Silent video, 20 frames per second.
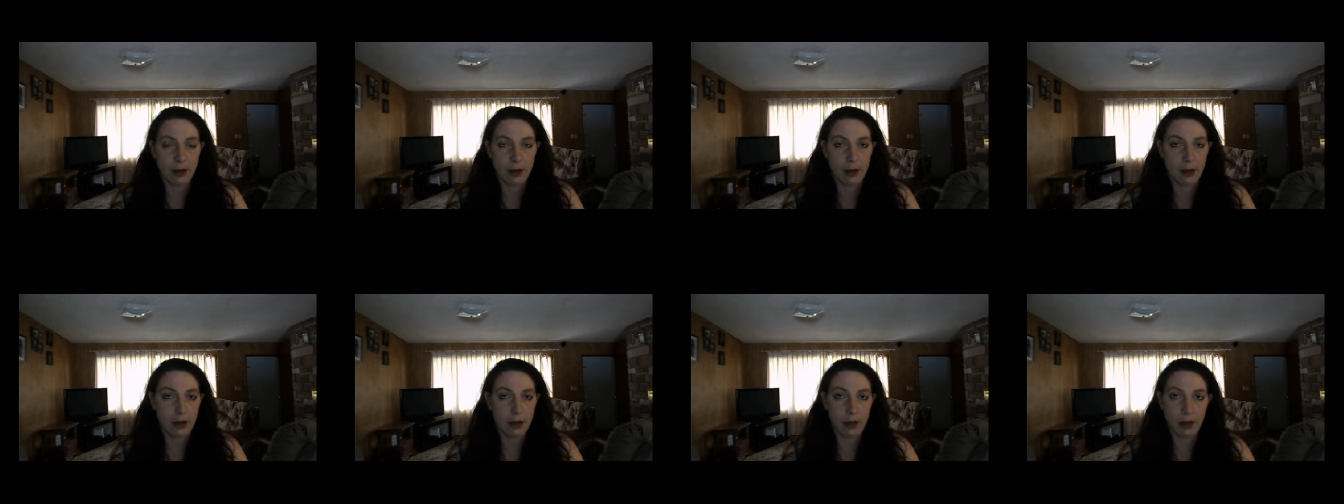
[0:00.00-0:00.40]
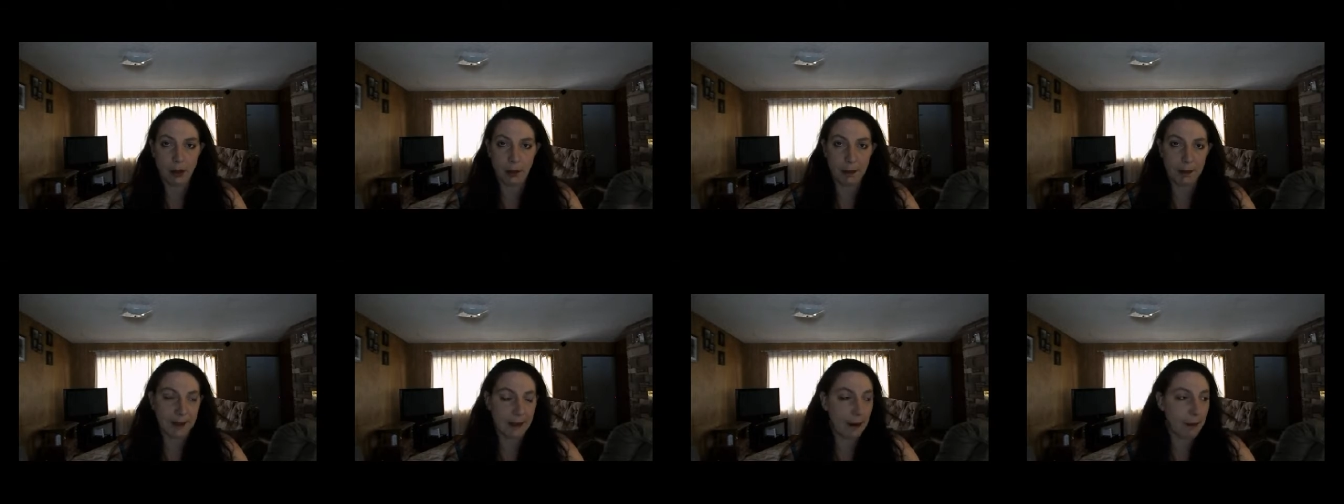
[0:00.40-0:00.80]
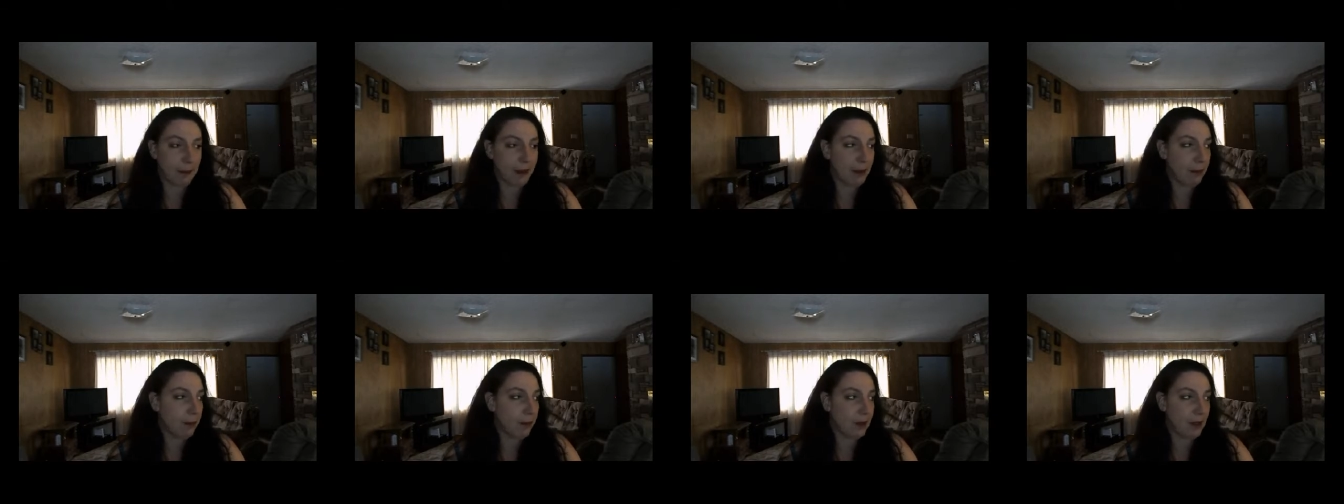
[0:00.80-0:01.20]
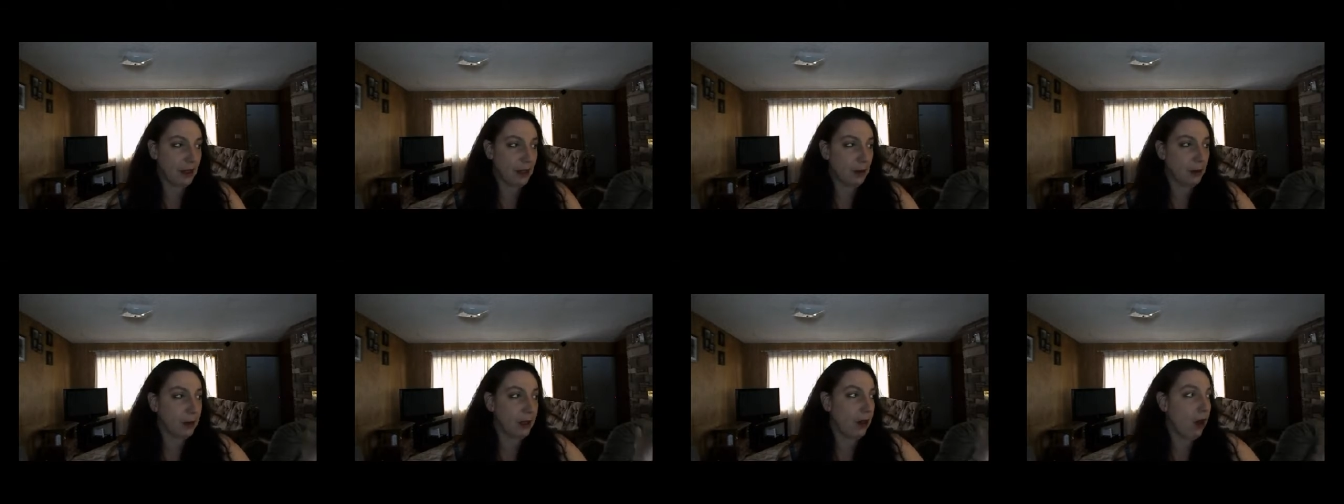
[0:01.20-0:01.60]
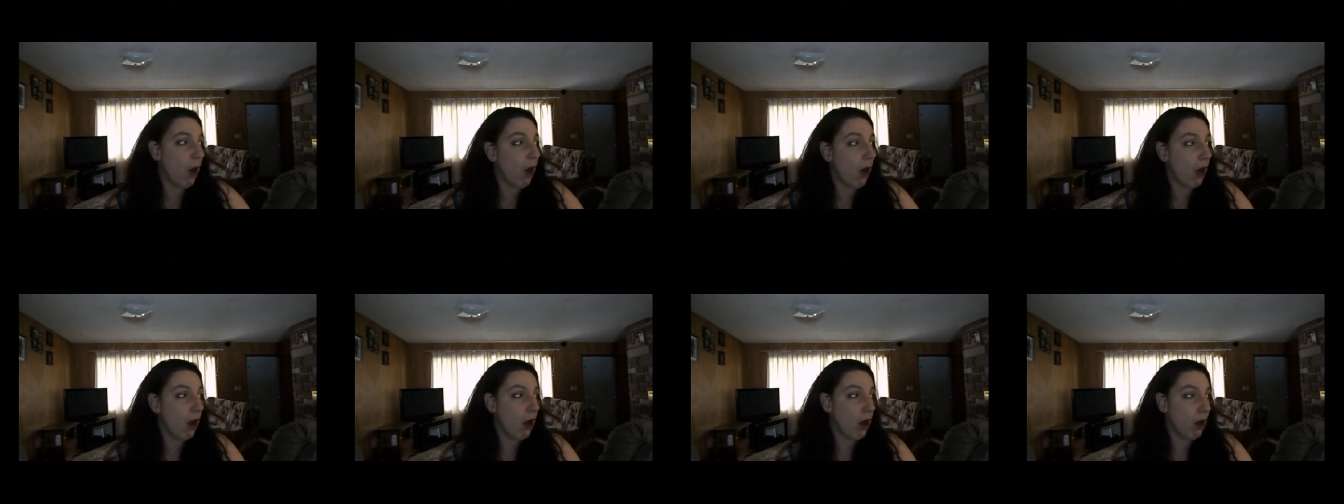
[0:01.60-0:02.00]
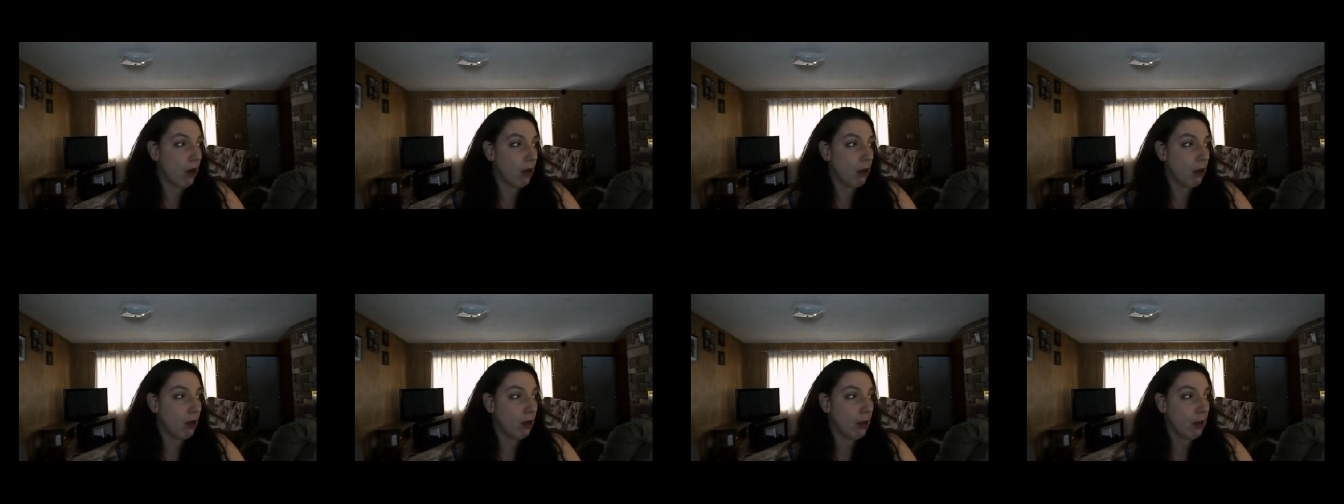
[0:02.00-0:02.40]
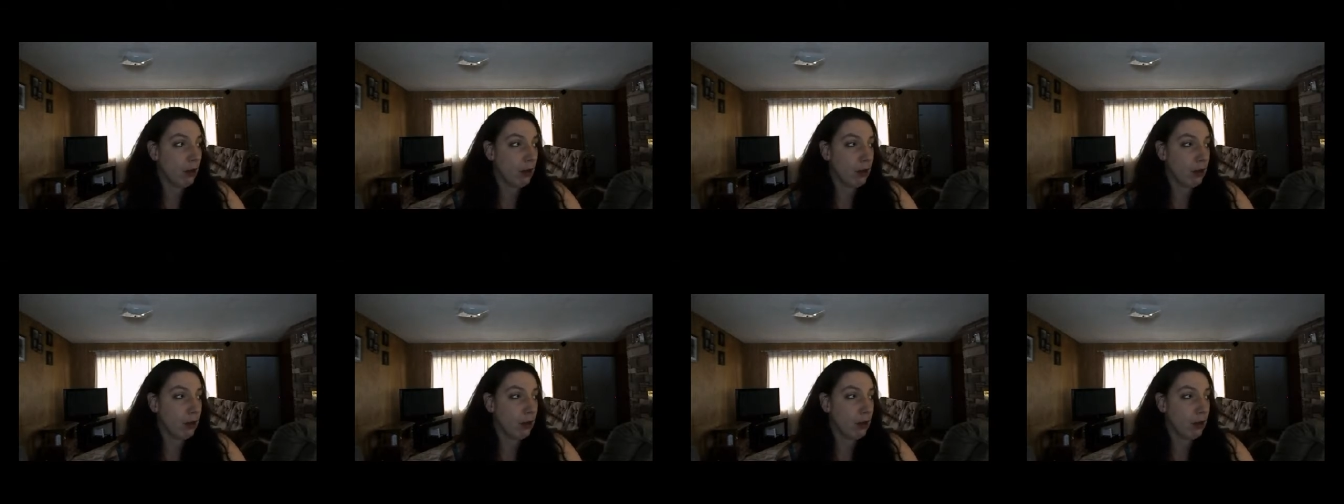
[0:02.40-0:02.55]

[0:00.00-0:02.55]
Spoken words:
you put down people that you would call.